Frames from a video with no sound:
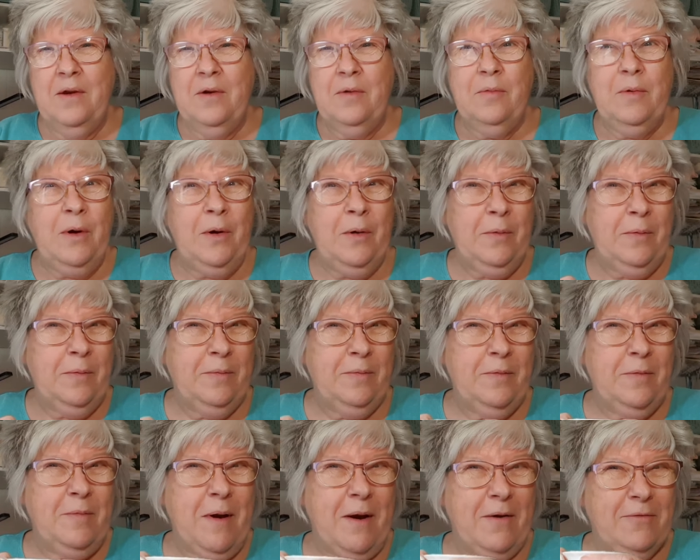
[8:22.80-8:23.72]
Well, we're
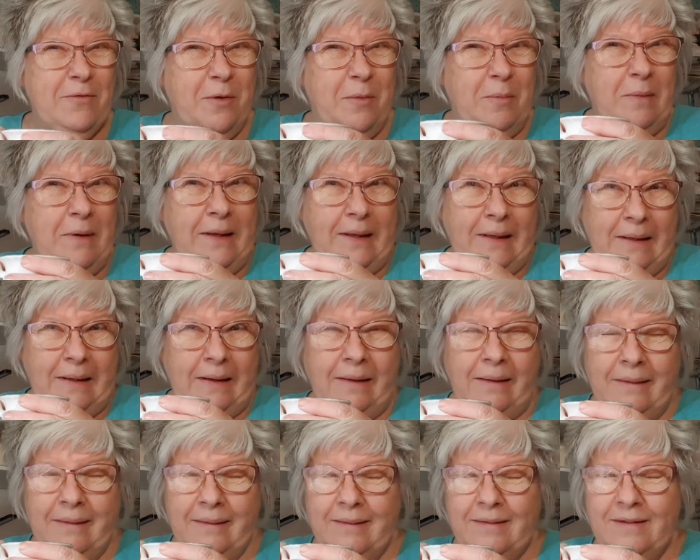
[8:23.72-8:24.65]
back from
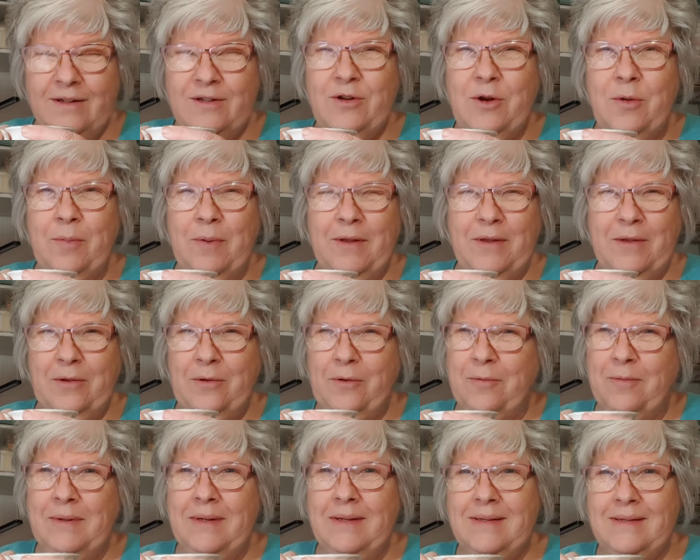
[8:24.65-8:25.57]
Lidl. The shopping's all
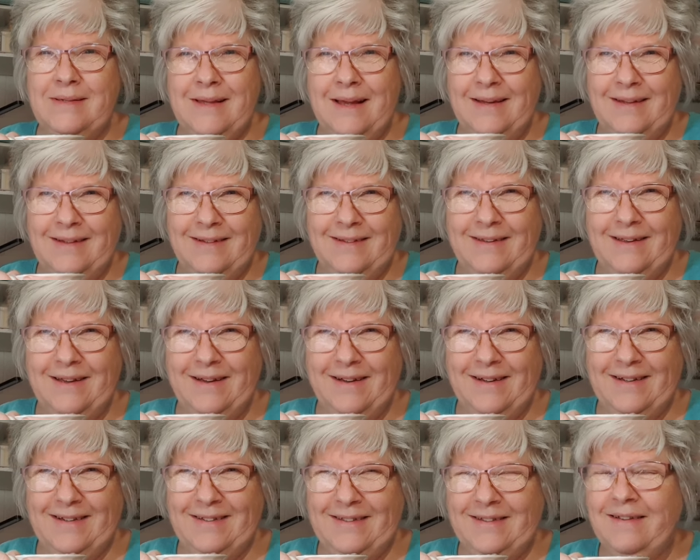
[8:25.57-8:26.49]
been
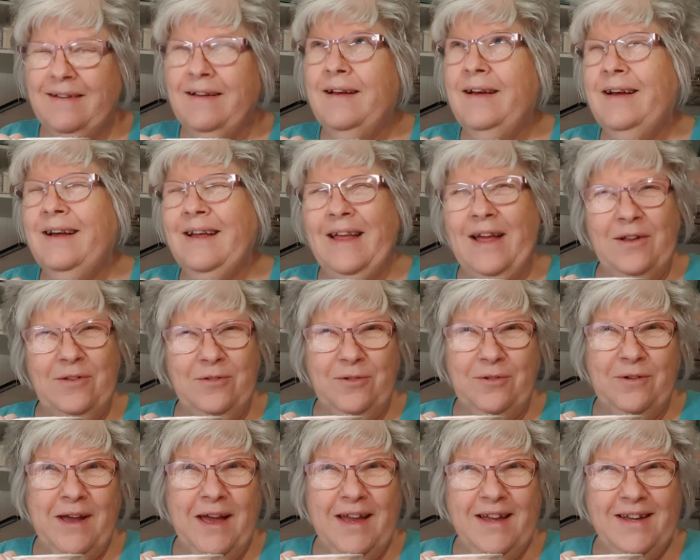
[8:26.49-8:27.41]
sanitised. That
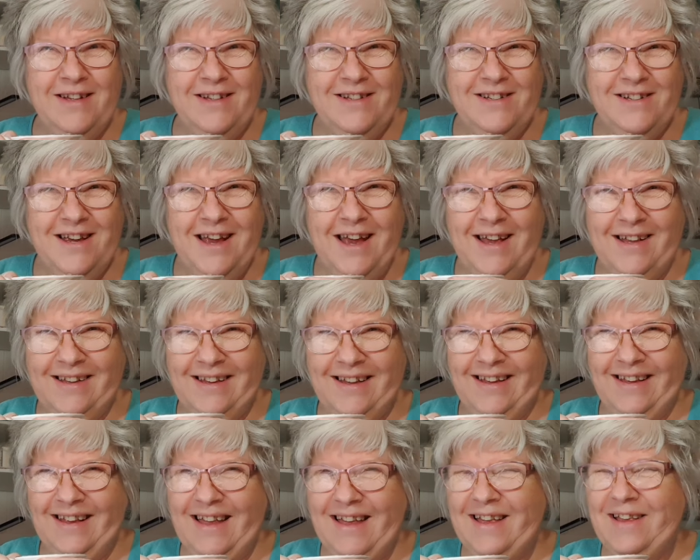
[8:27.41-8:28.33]
took ages.
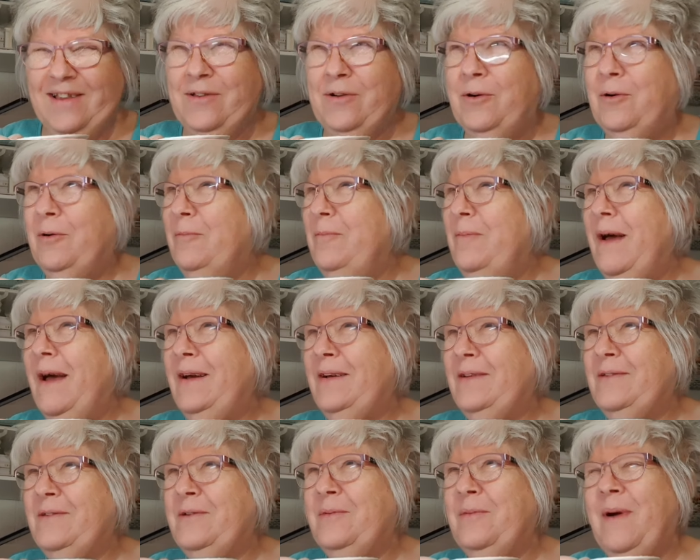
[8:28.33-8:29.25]
It's all
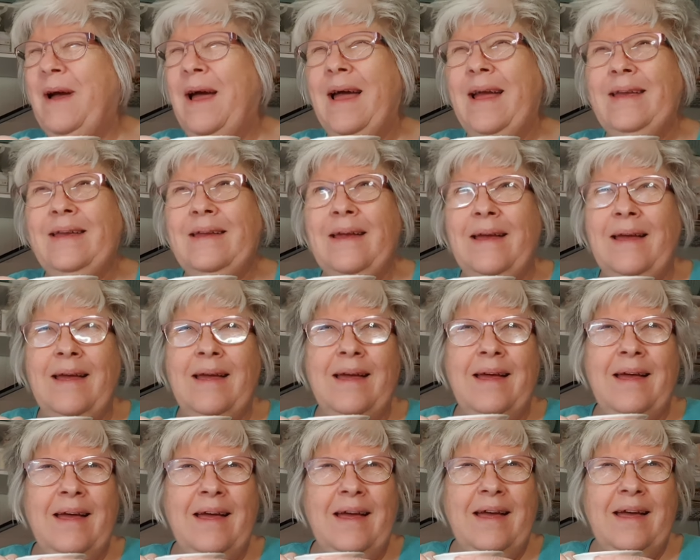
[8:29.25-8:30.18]
packed away.
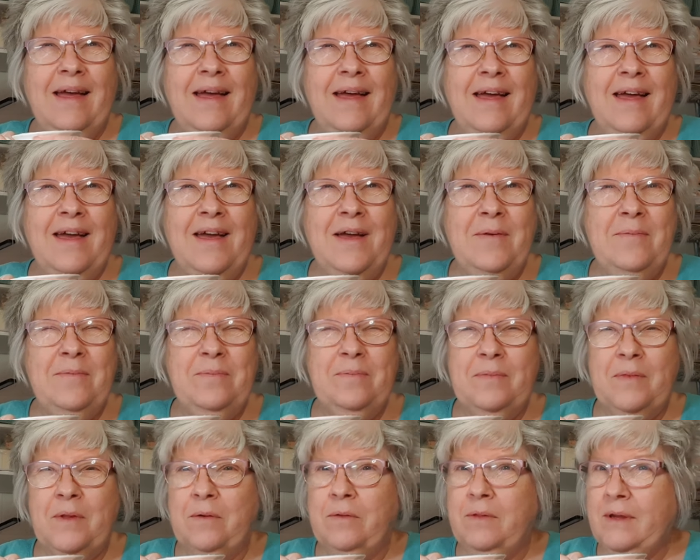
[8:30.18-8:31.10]

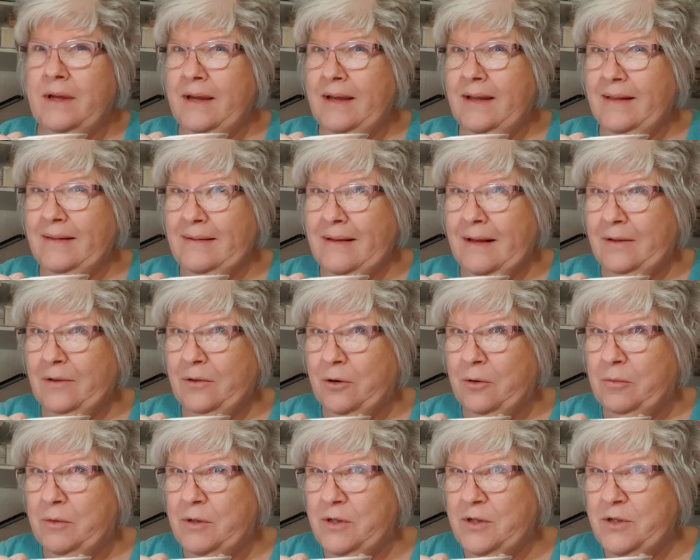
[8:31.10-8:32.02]
Oh, the kittens had to
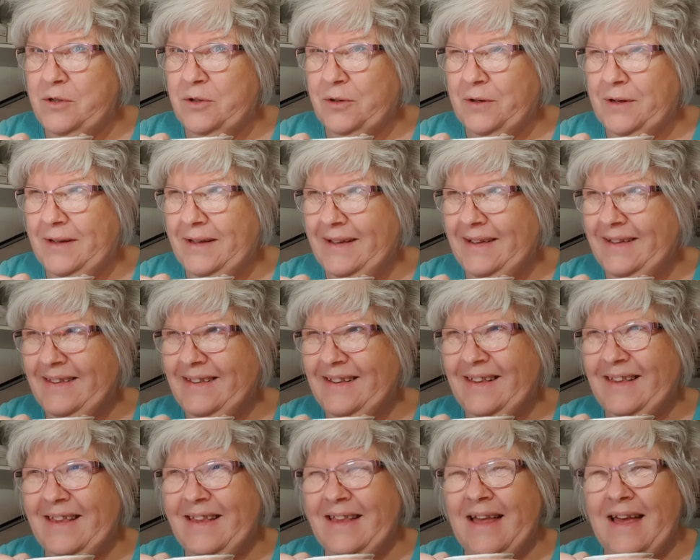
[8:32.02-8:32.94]
come and join in,
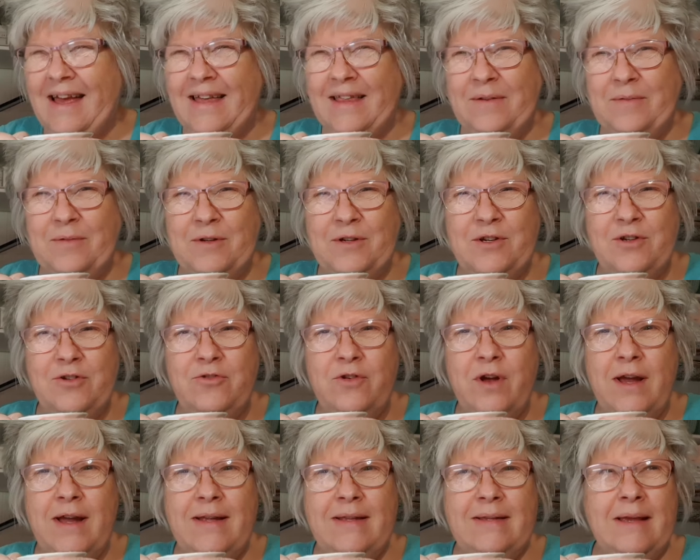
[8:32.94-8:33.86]
didn't they? They were
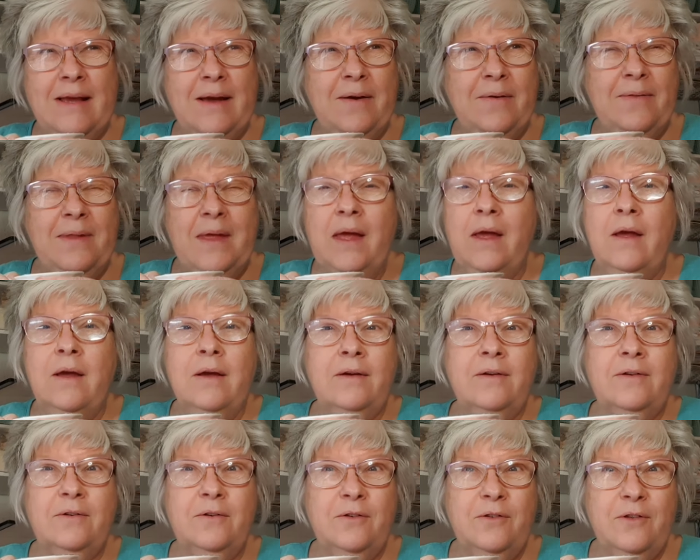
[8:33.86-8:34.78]
straight out there.
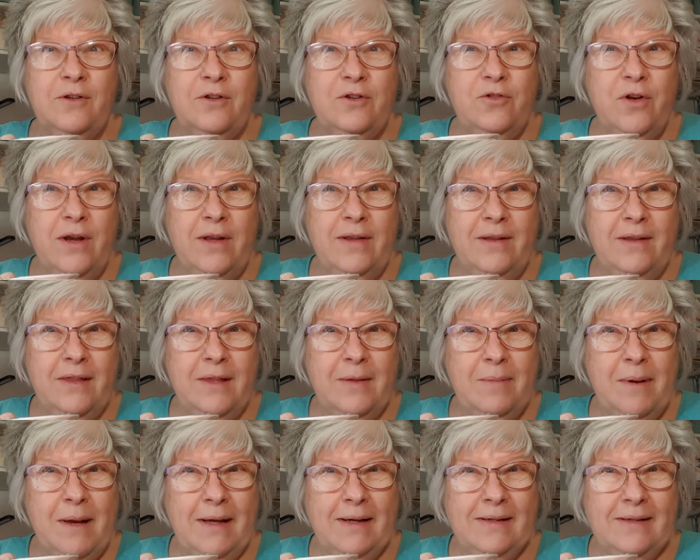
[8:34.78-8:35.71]
Of course, they're straight in the
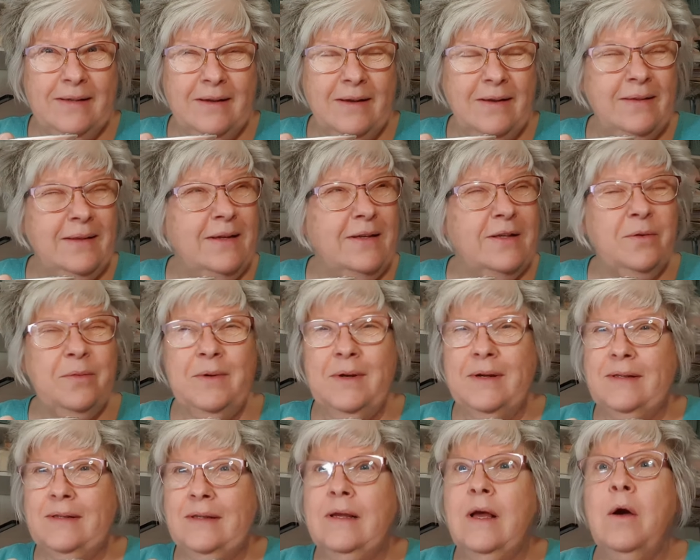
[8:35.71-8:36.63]
bags, aren't they? So we had
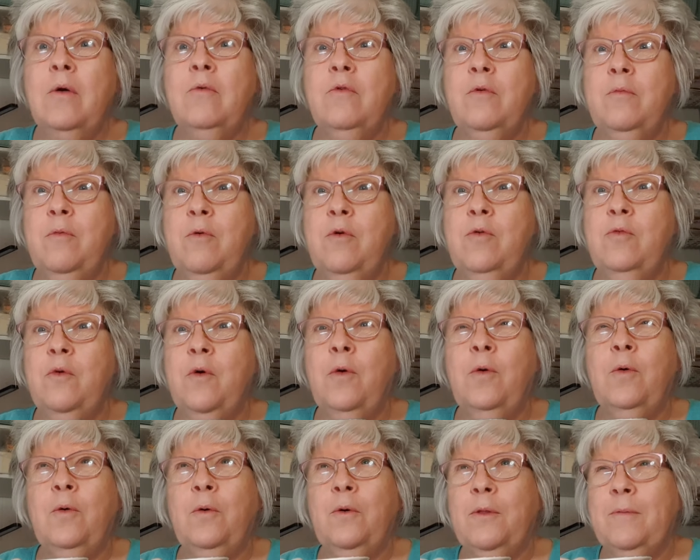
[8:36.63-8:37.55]
to remove
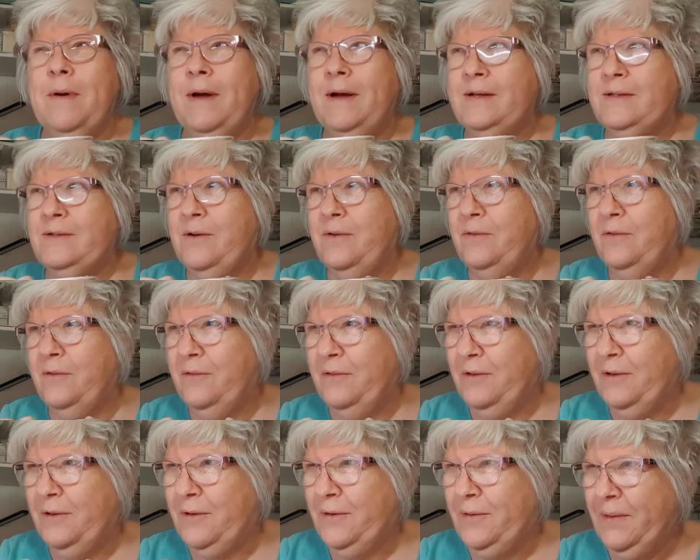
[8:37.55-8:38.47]
all the bags off the
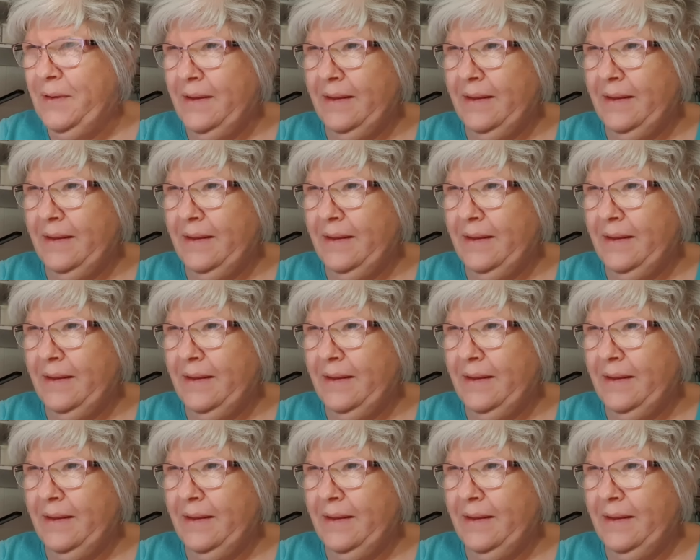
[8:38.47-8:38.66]
floor.